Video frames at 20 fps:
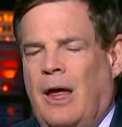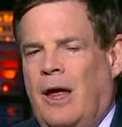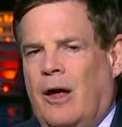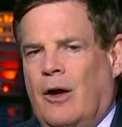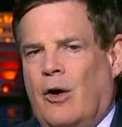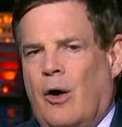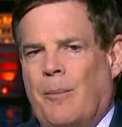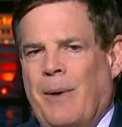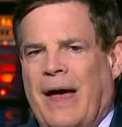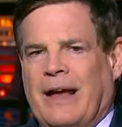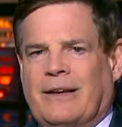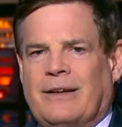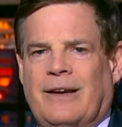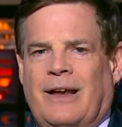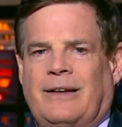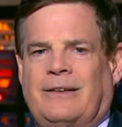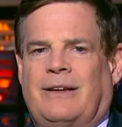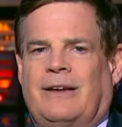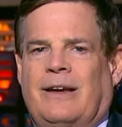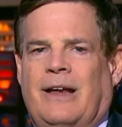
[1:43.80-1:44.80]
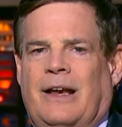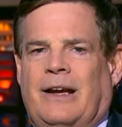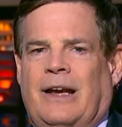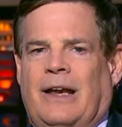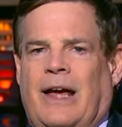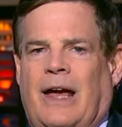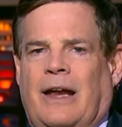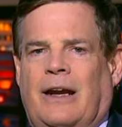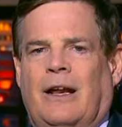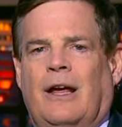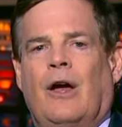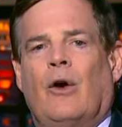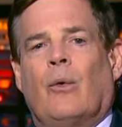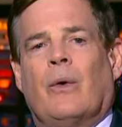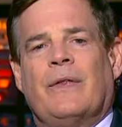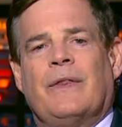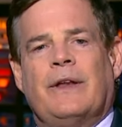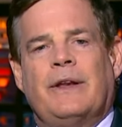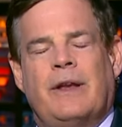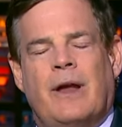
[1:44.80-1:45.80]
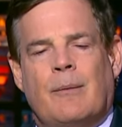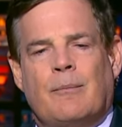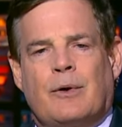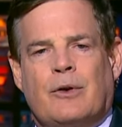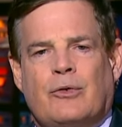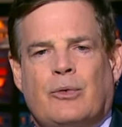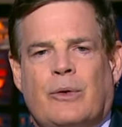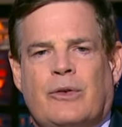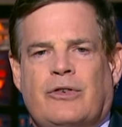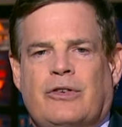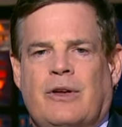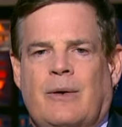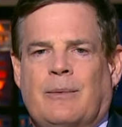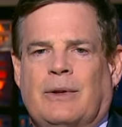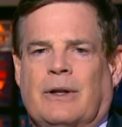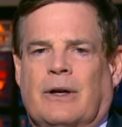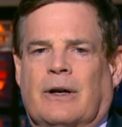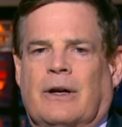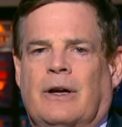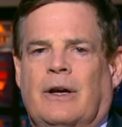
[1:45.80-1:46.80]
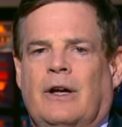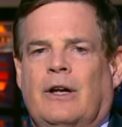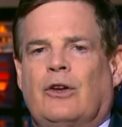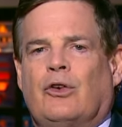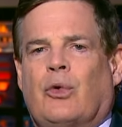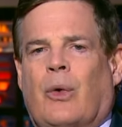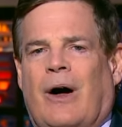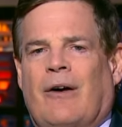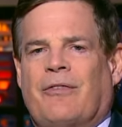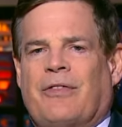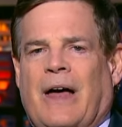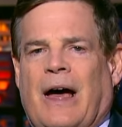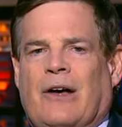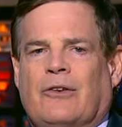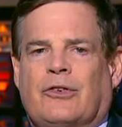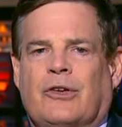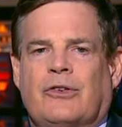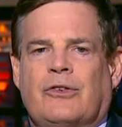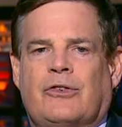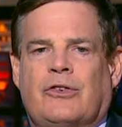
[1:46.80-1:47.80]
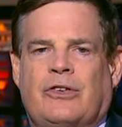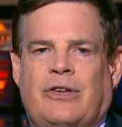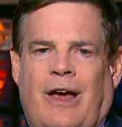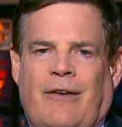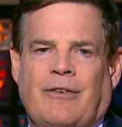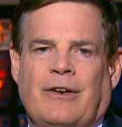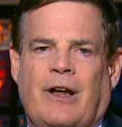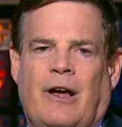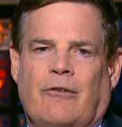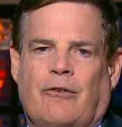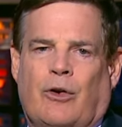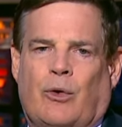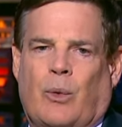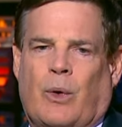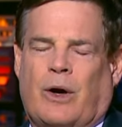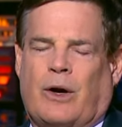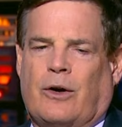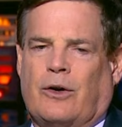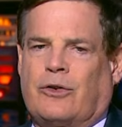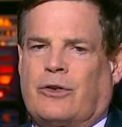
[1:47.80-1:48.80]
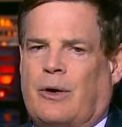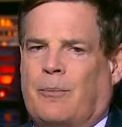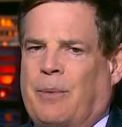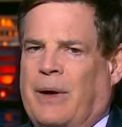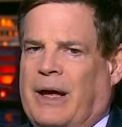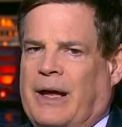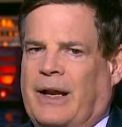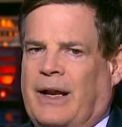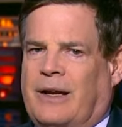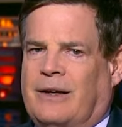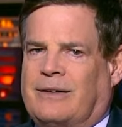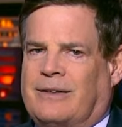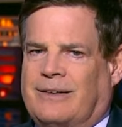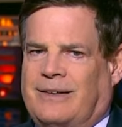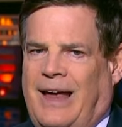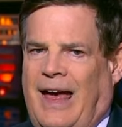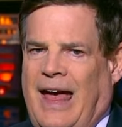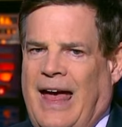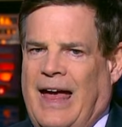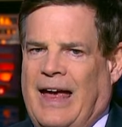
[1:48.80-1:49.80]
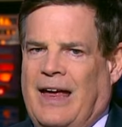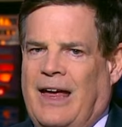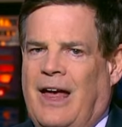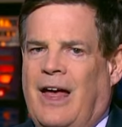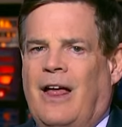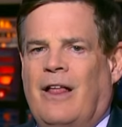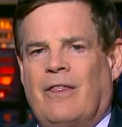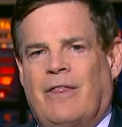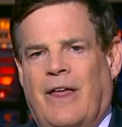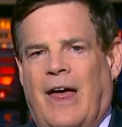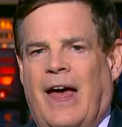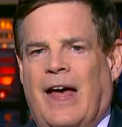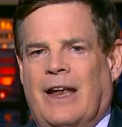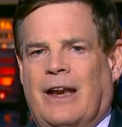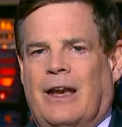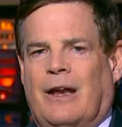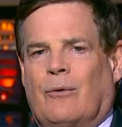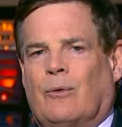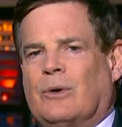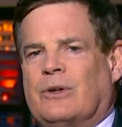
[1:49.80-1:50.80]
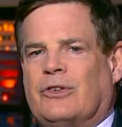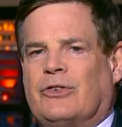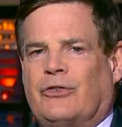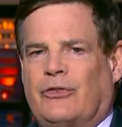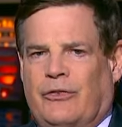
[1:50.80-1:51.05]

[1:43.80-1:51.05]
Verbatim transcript: Go back to 1998, when the numbers were similar. 12,700 workers are picketing today. Then it was